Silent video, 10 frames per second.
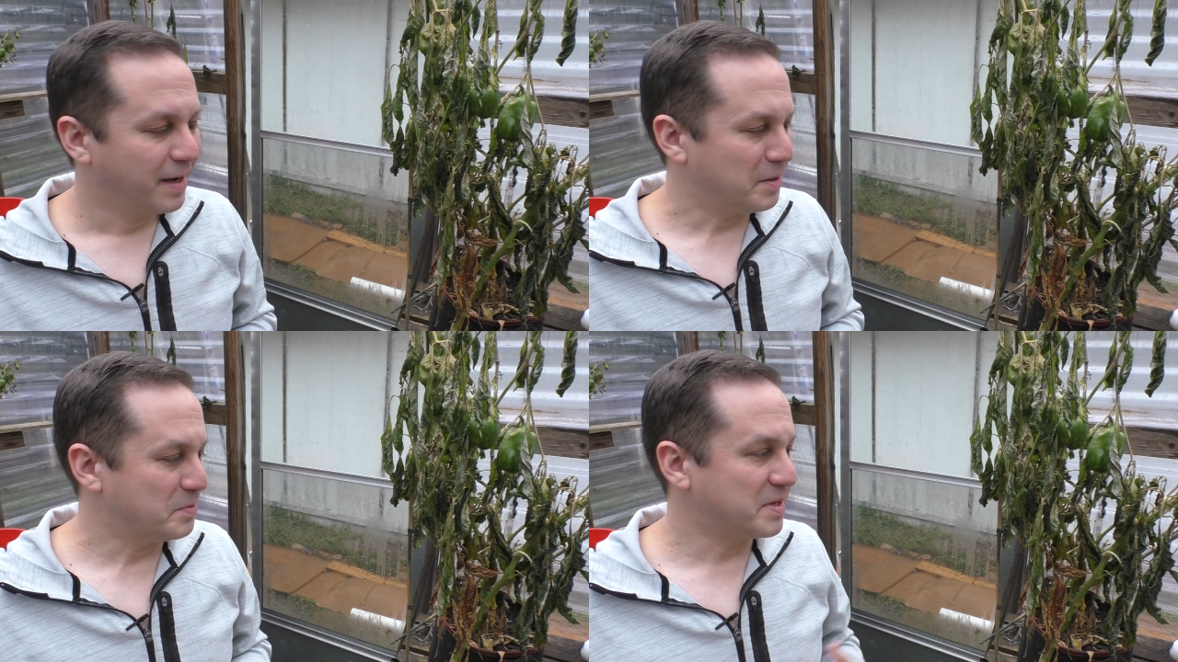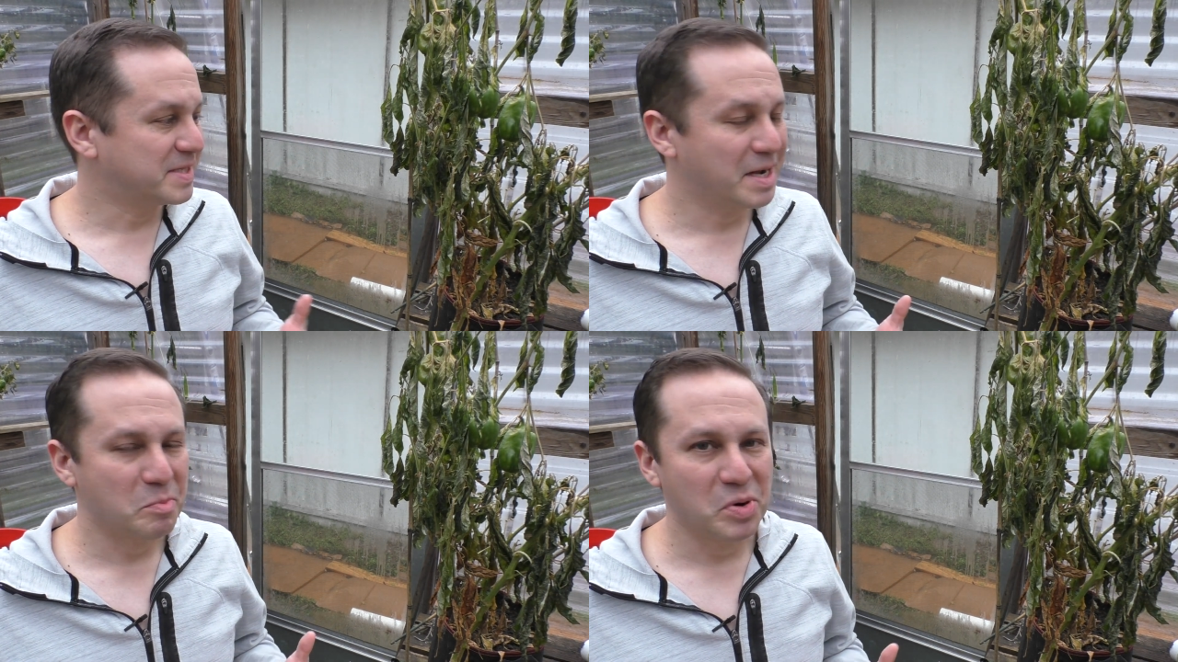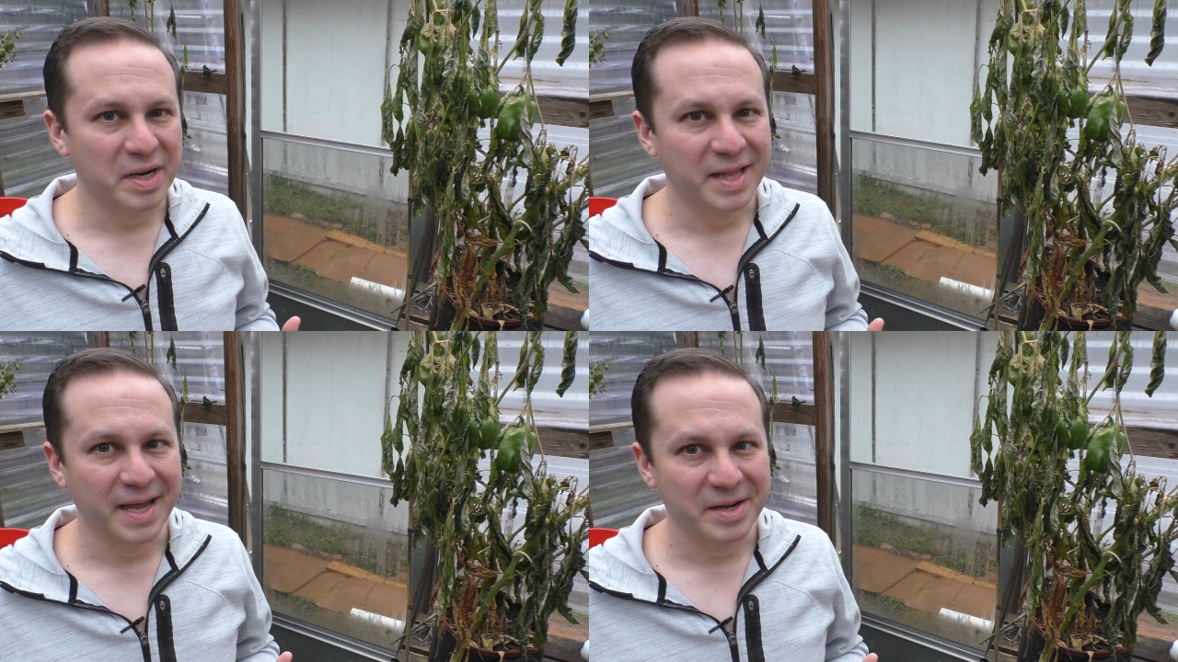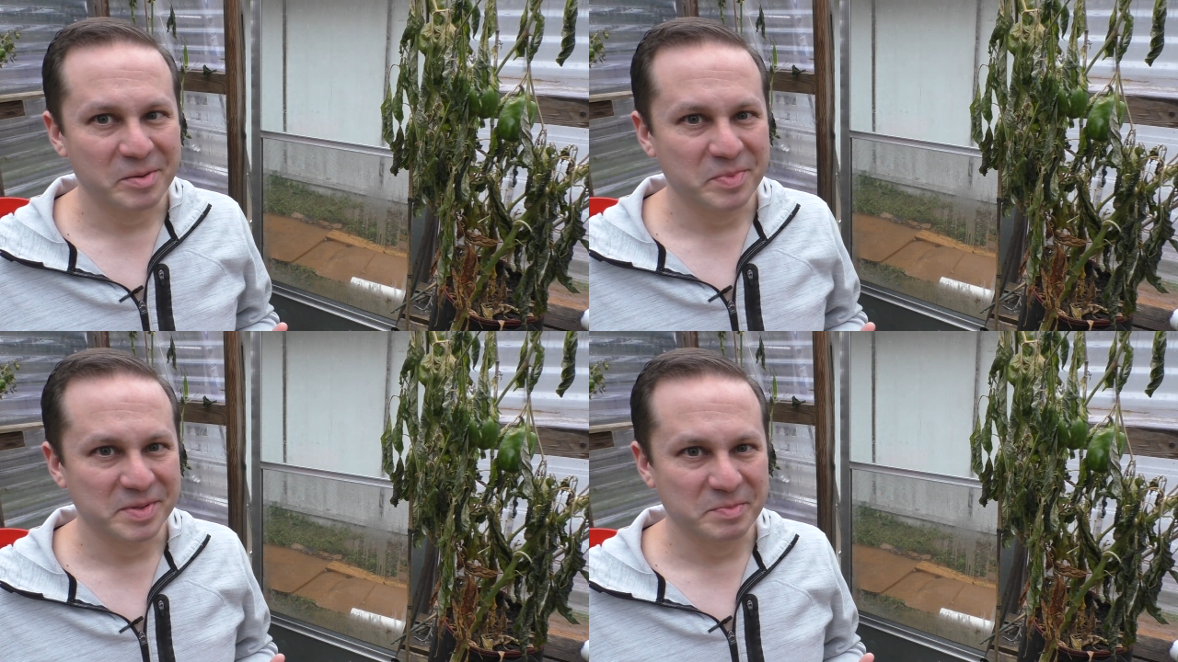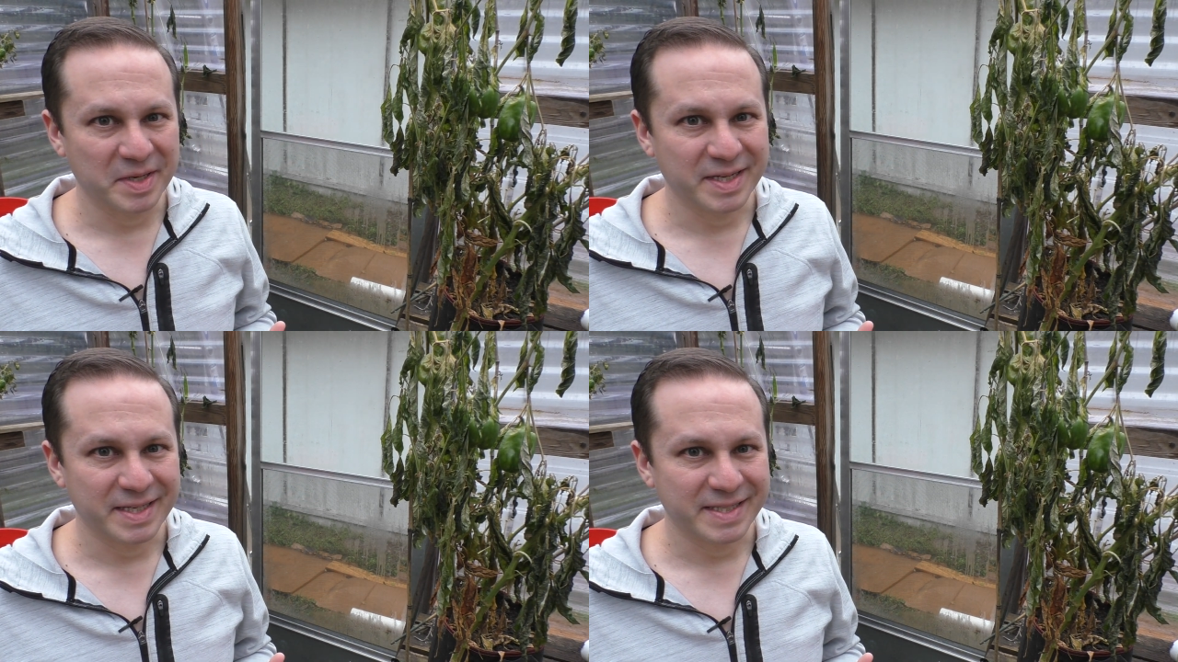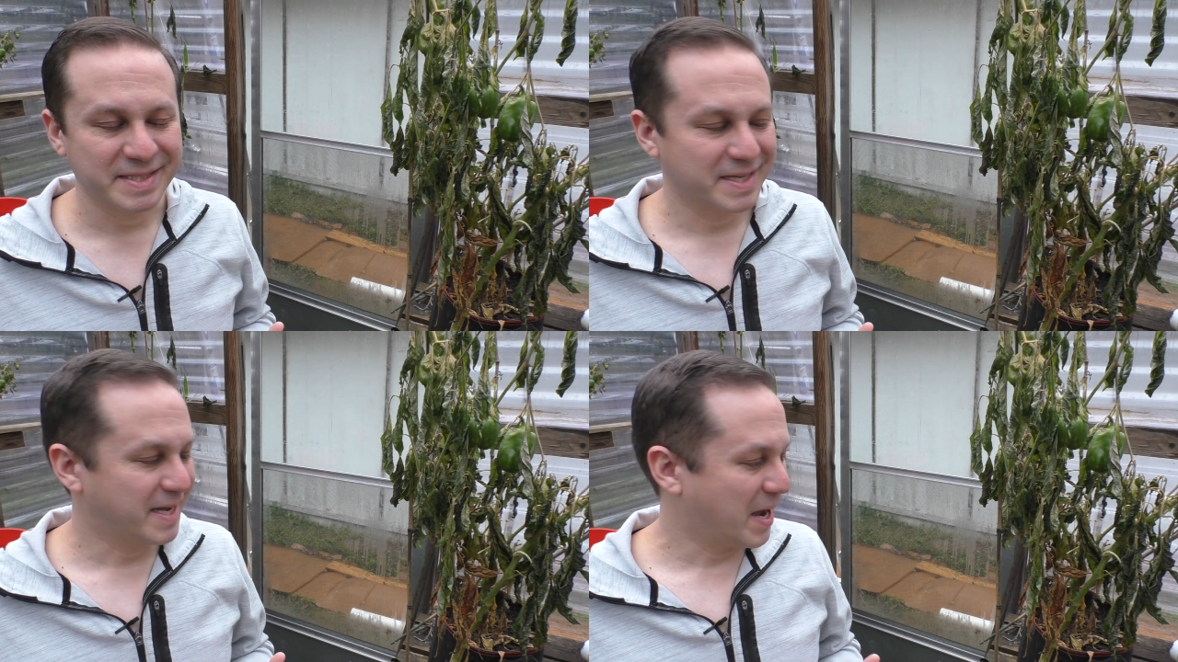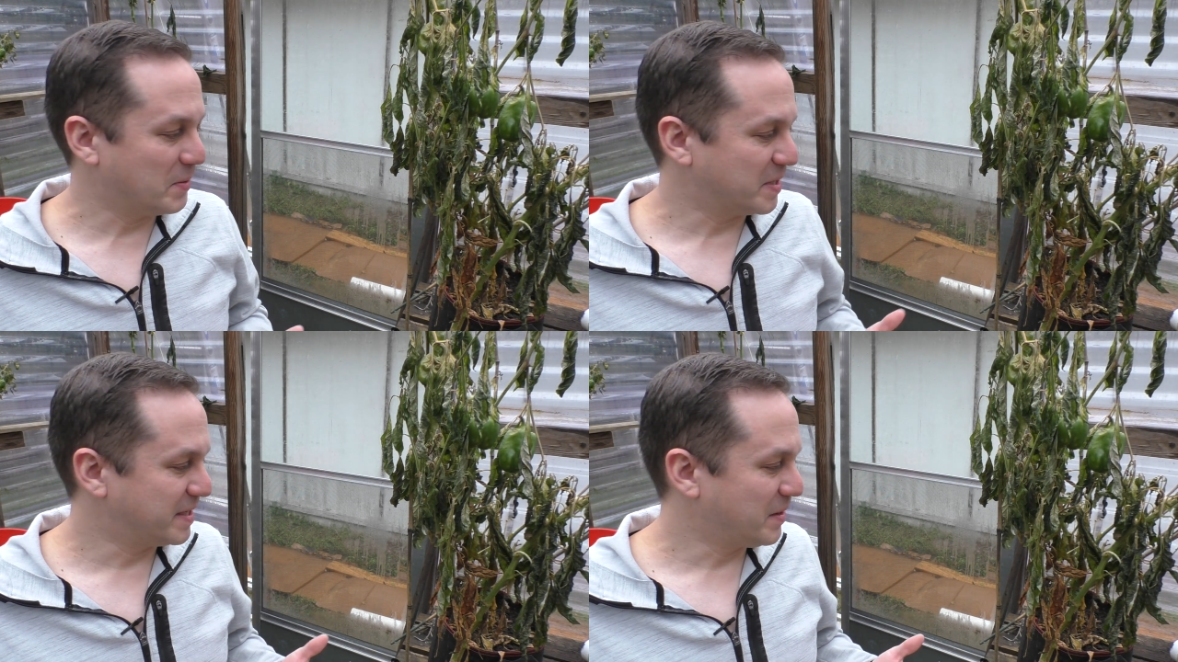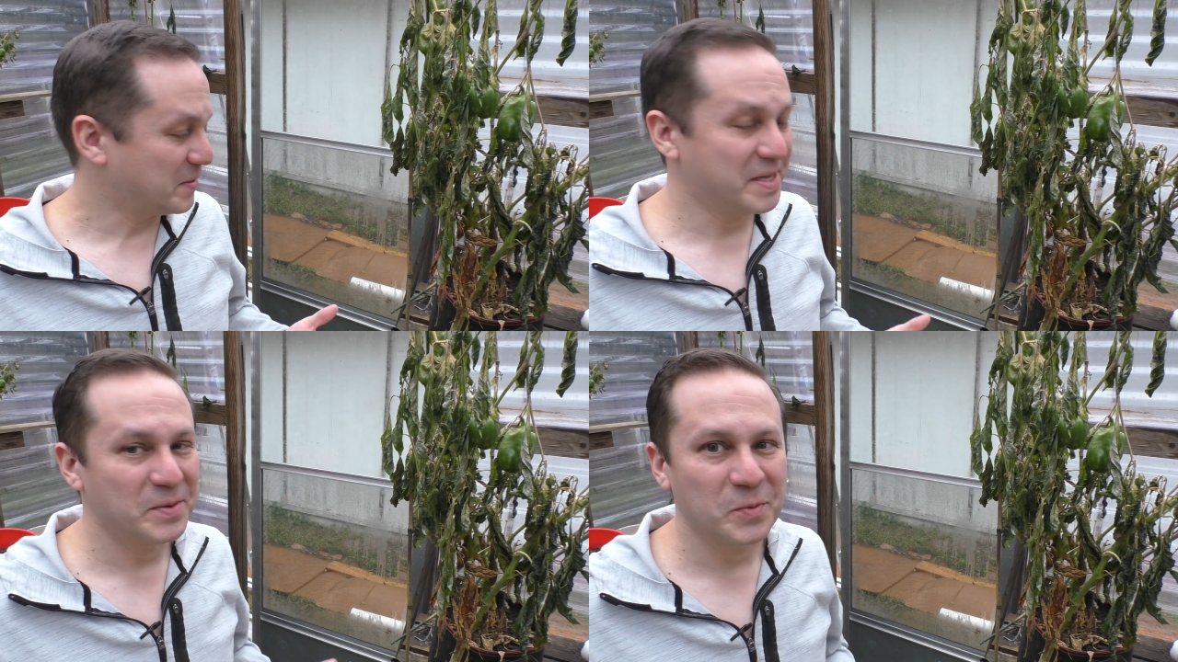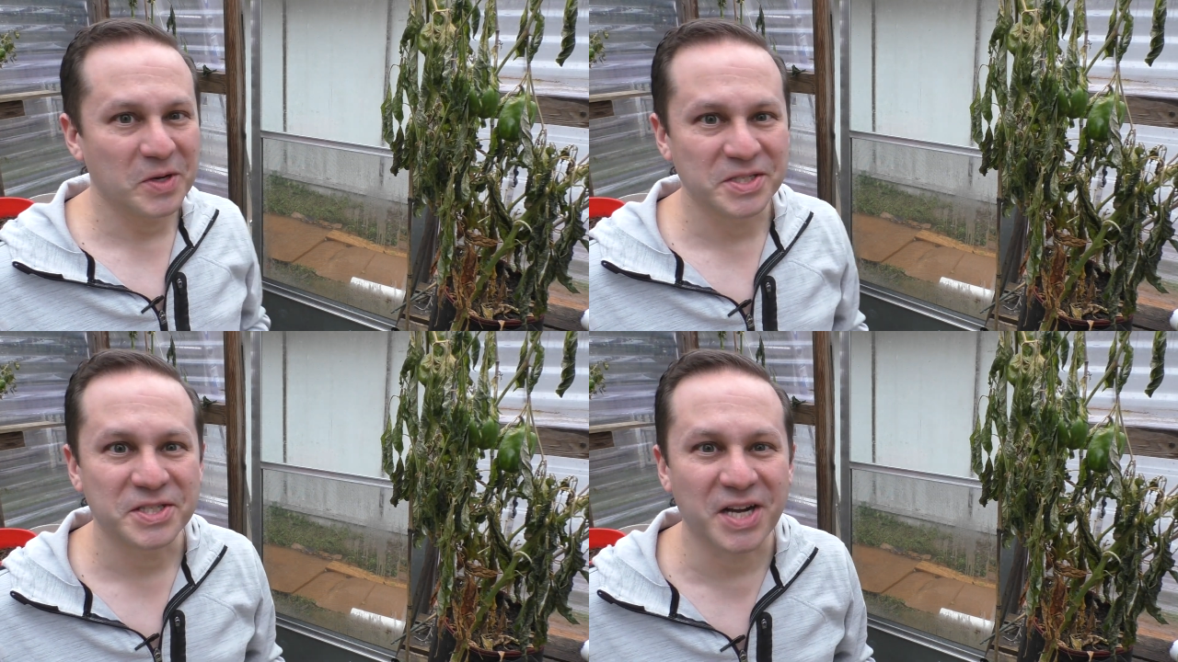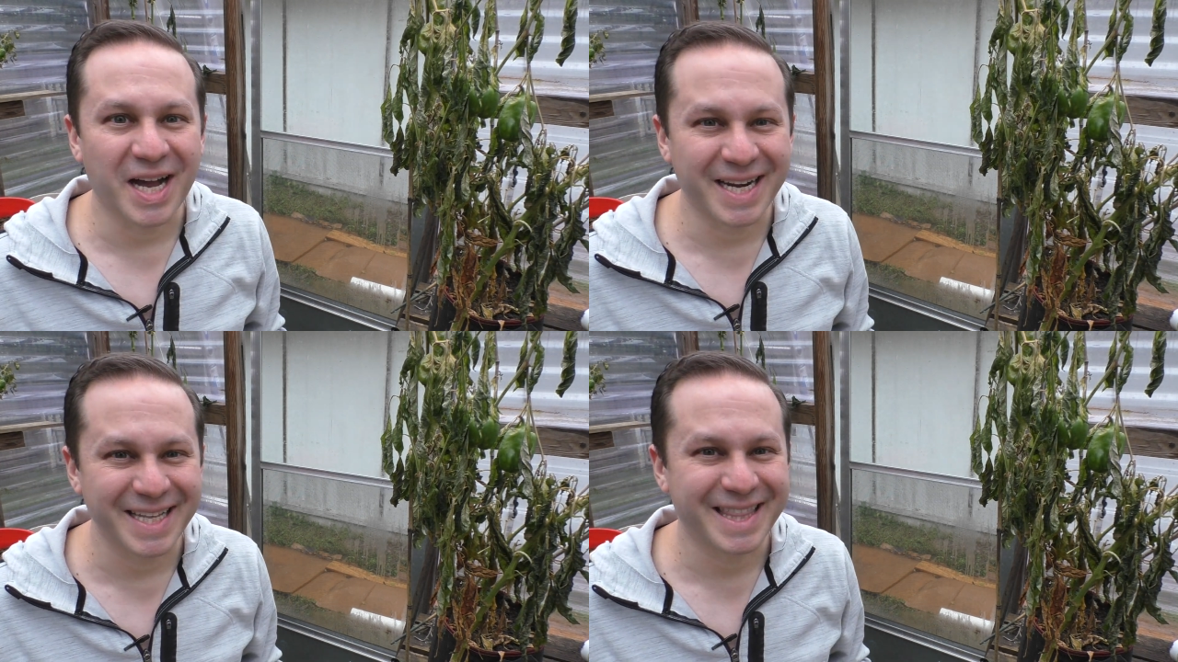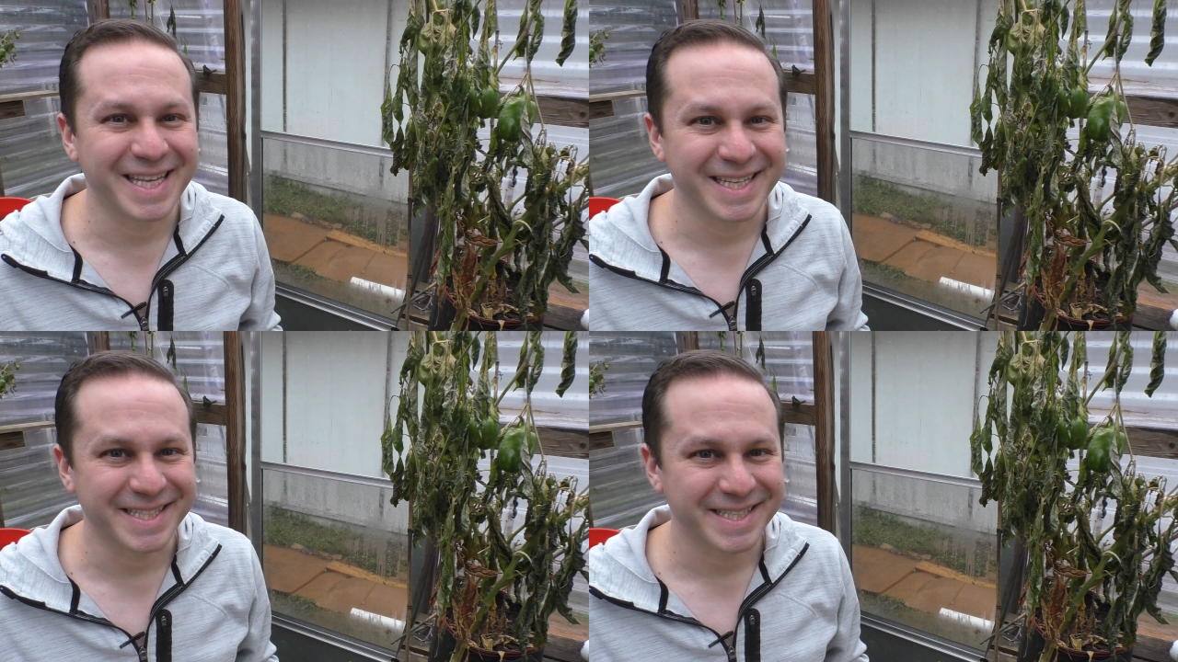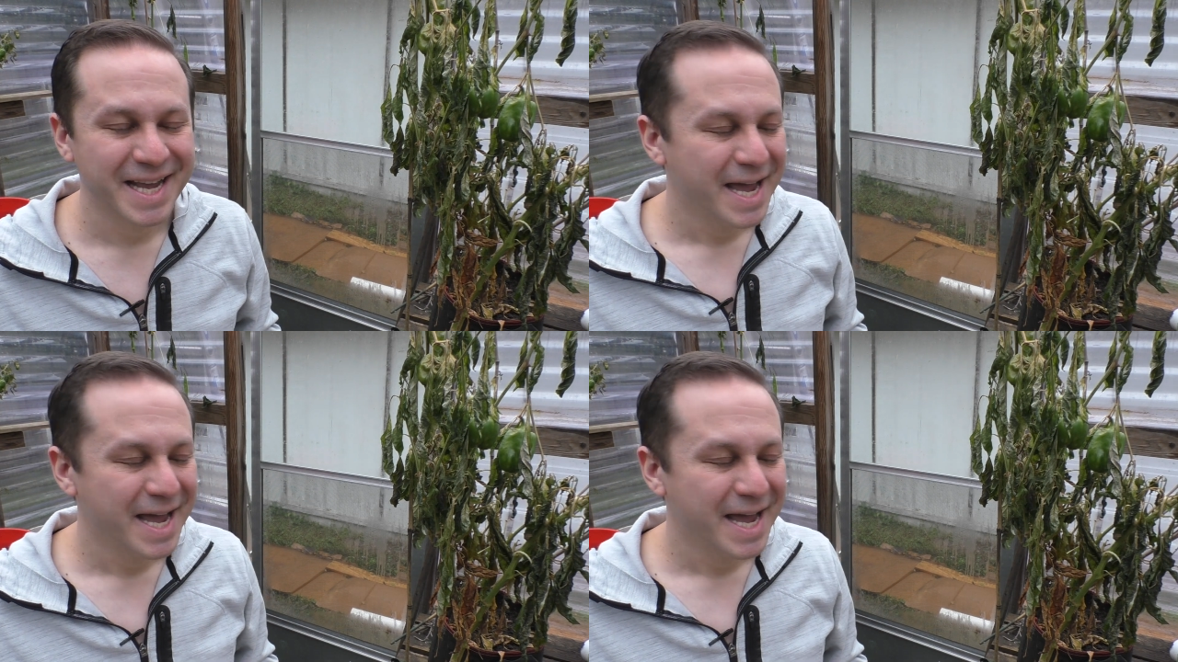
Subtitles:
The reason I bring that up is because I only get one shot at this.